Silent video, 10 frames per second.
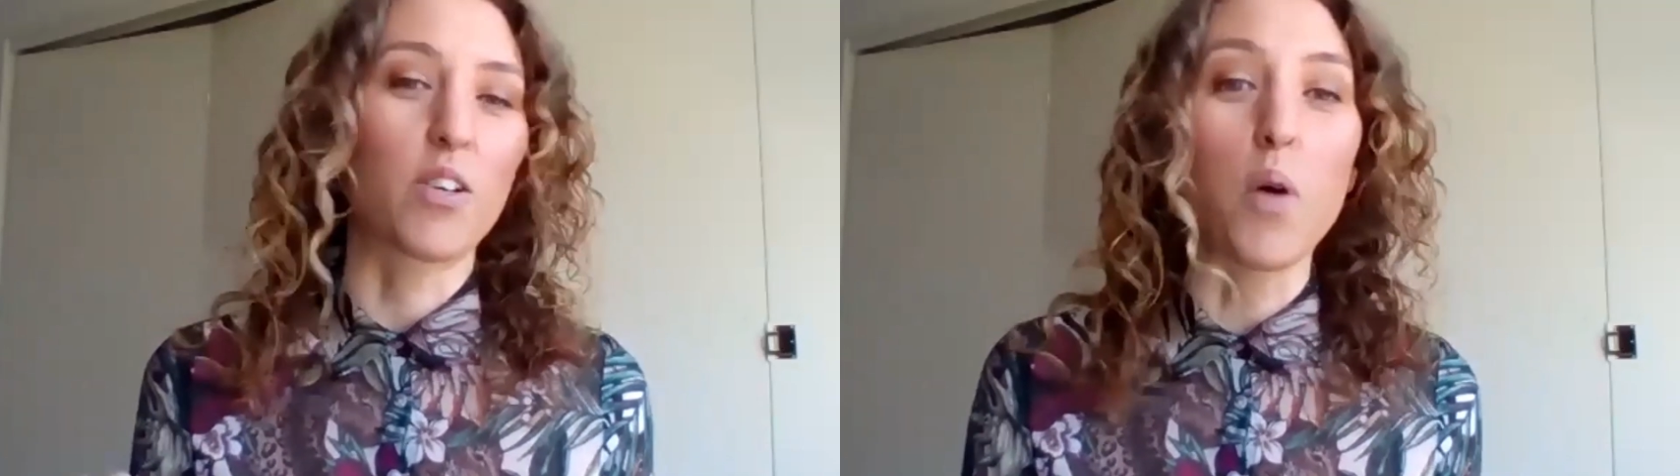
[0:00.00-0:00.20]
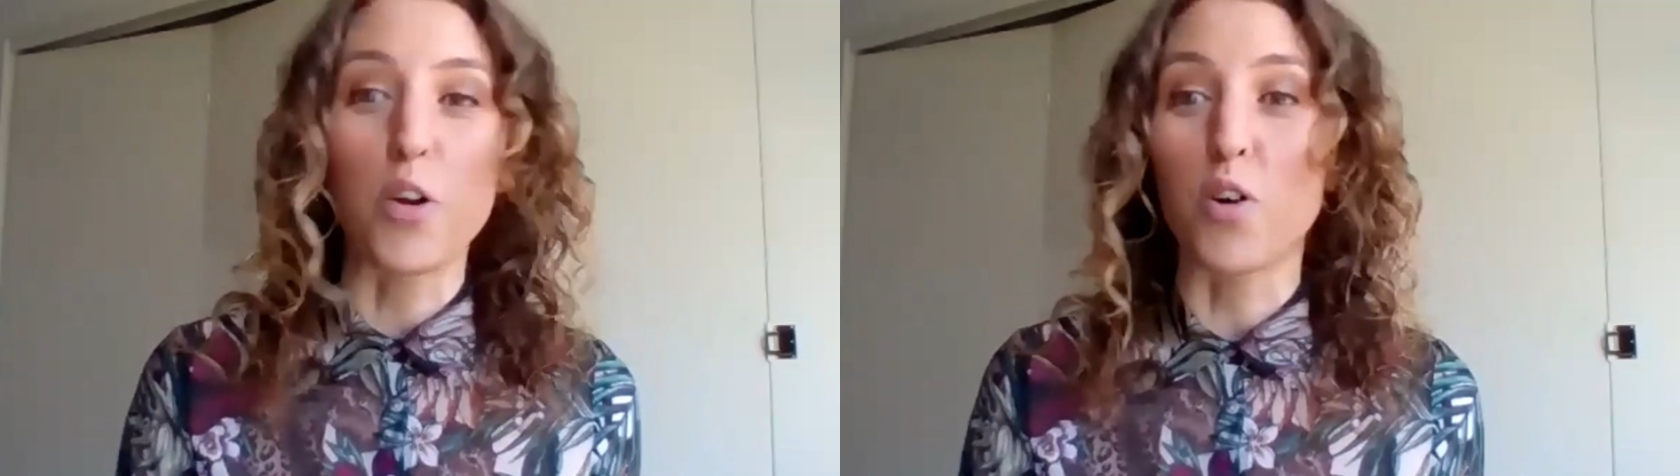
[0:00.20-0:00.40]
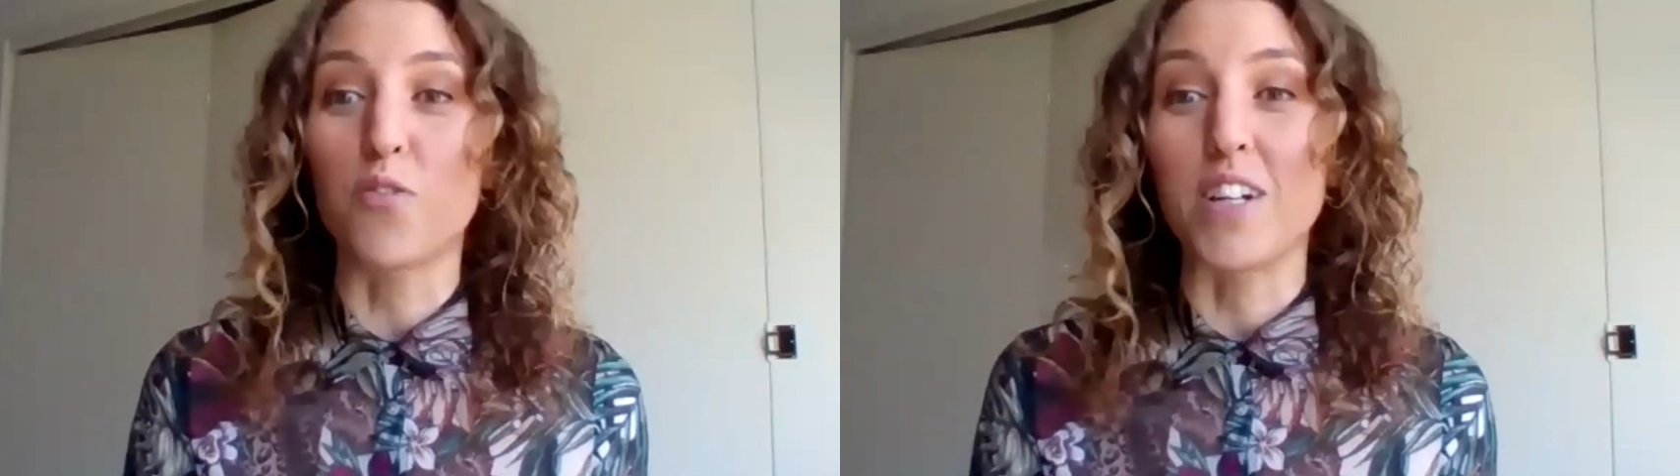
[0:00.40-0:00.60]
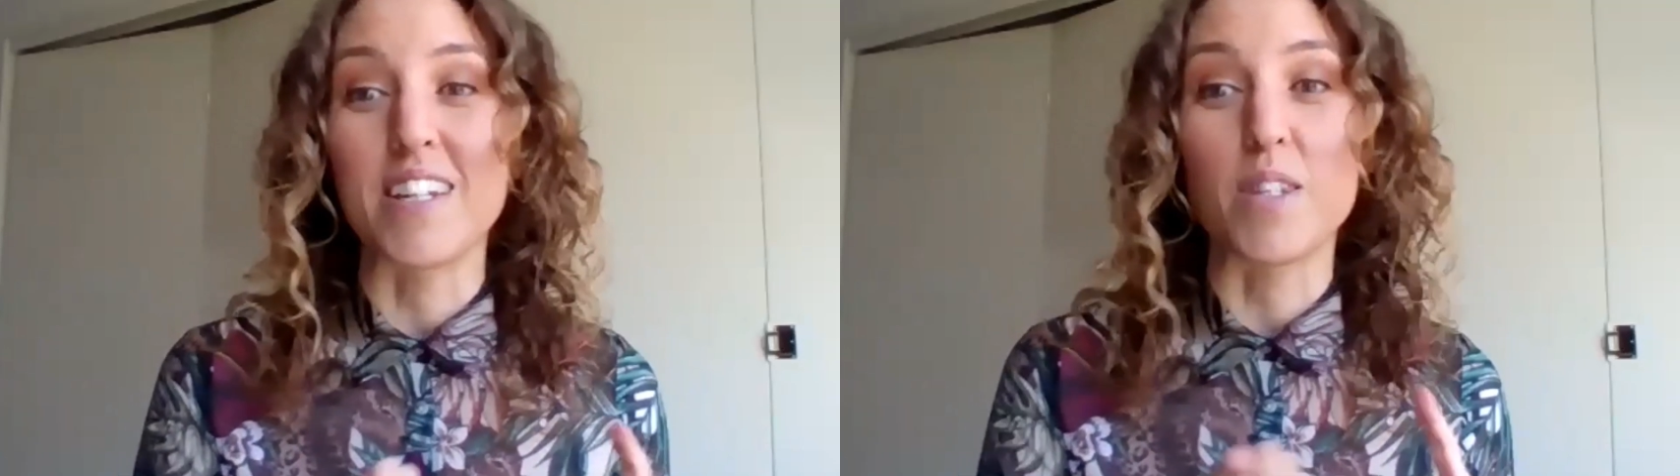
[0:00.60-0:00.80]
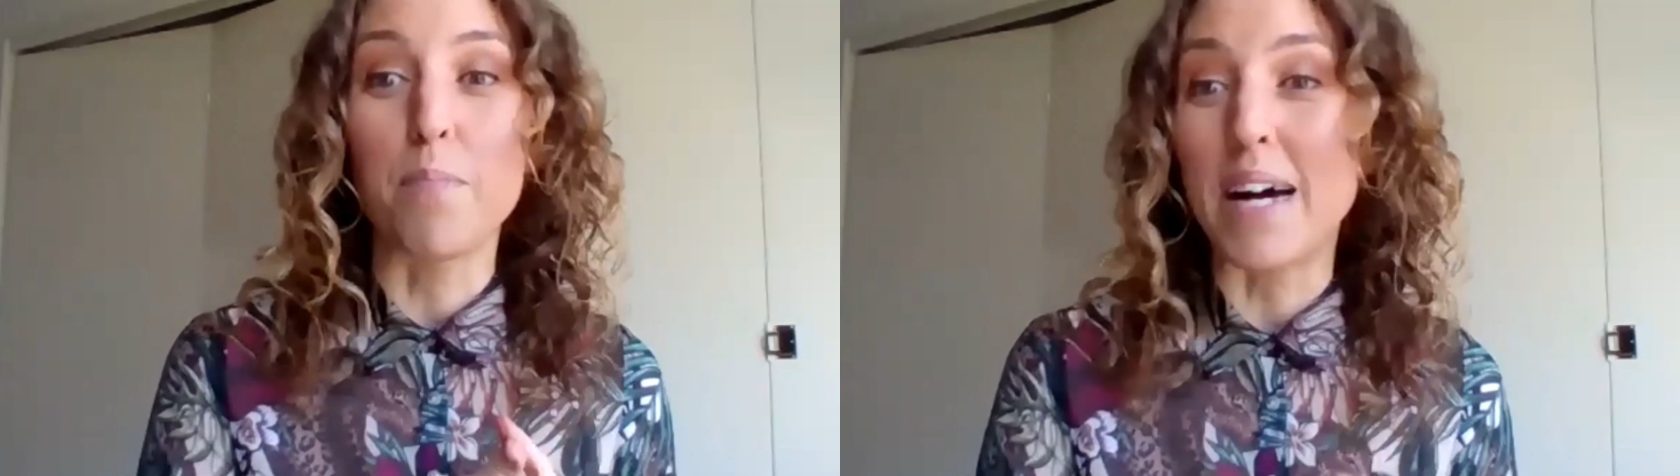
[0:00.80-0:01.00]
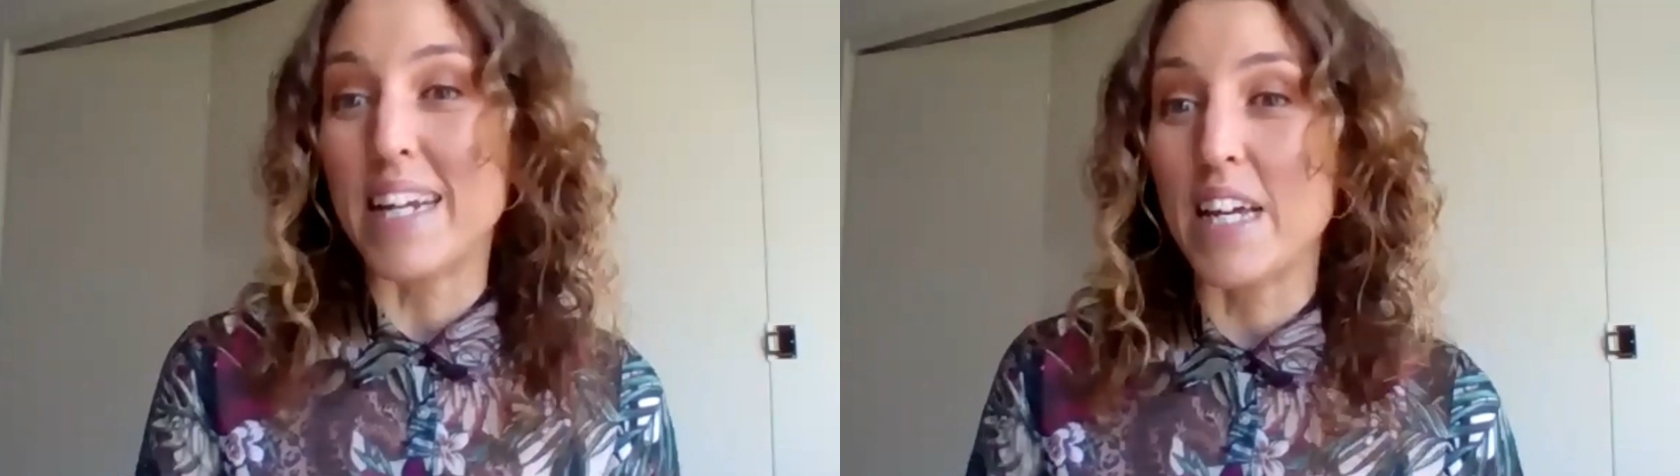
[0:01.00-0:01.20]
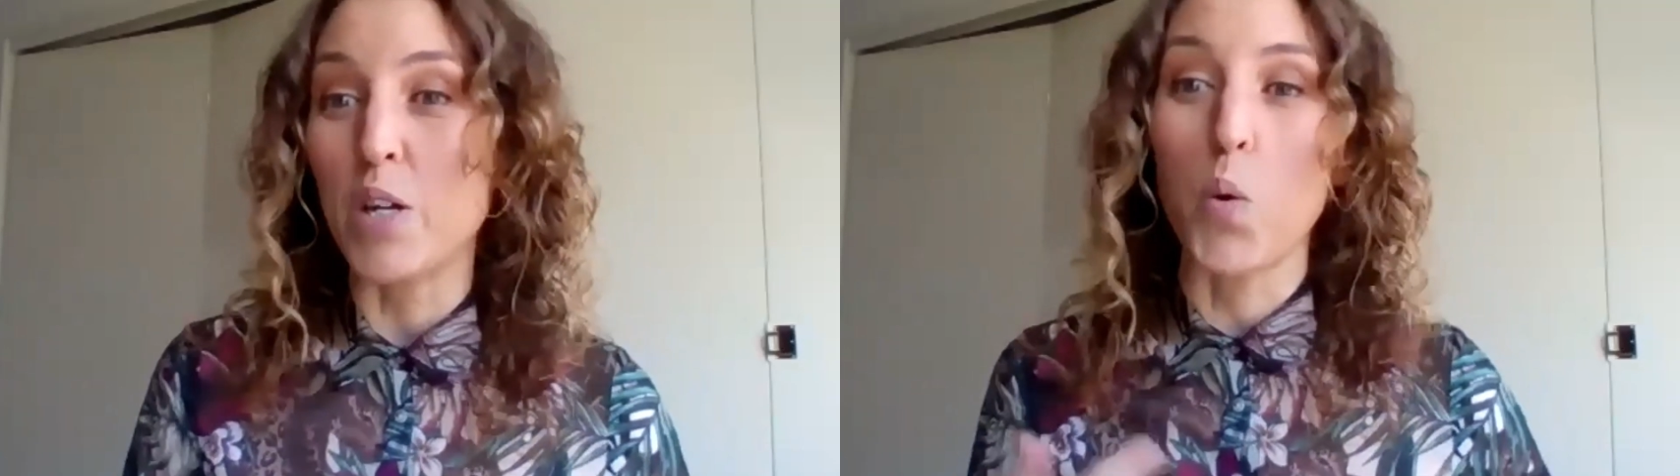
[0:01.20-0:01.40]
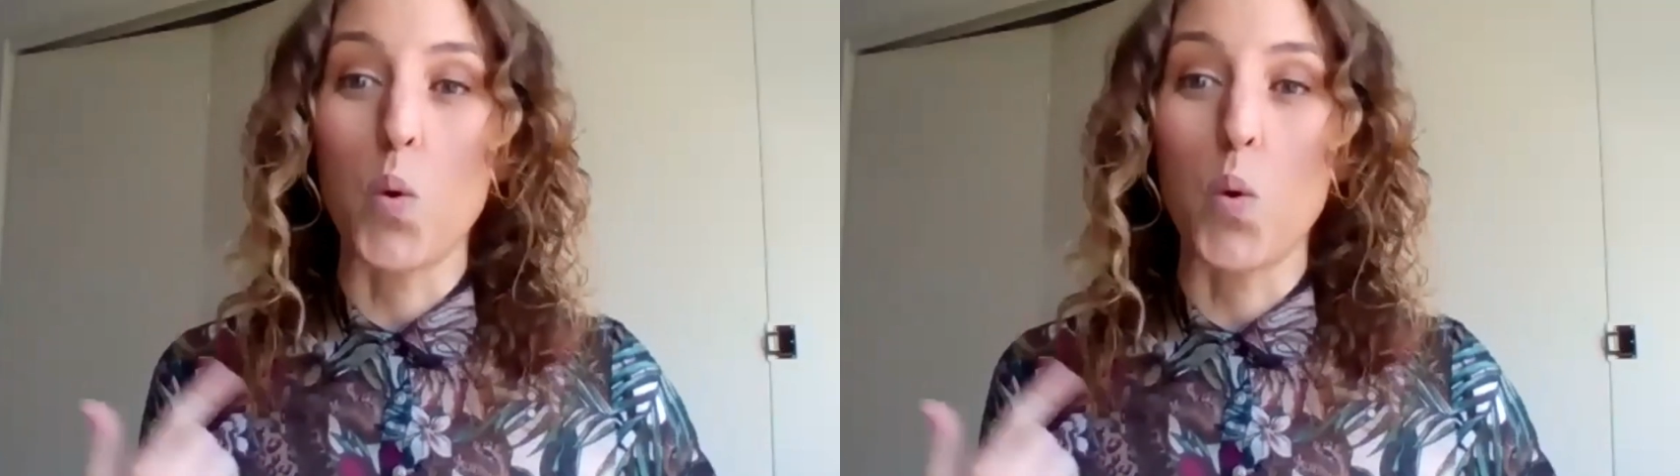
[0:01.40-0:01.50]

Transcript: quite often it's money